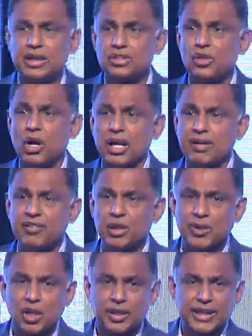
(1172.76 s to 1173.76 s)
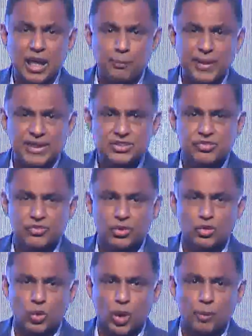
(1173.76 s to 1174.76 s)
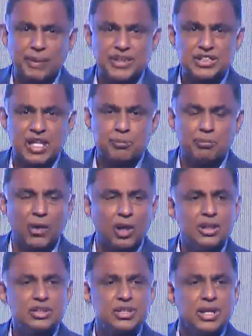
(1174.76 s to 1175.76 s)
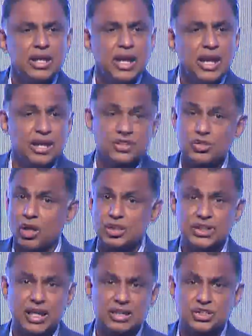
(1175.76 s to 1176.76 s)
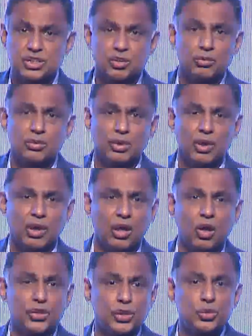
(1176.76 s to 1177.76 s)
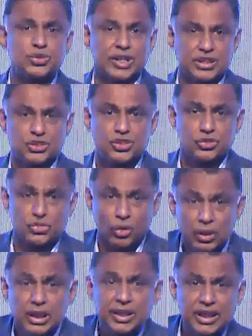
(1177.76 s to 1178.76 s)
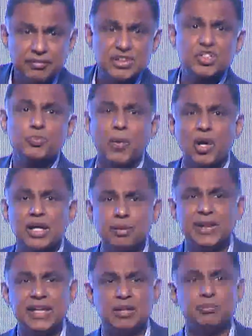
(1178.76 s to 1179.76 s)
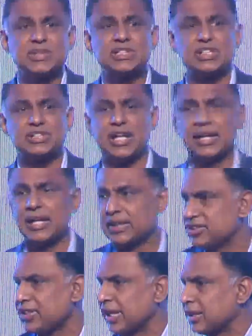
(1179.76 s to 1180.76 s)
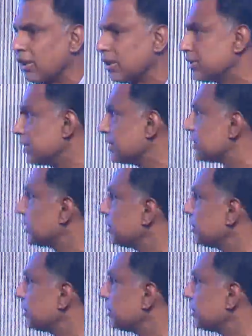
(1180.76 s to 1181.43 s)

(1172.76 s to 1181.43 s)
is all available on CapEx to OpEx type models, and it's all charged on usage. So even small and medium business can get these technologies.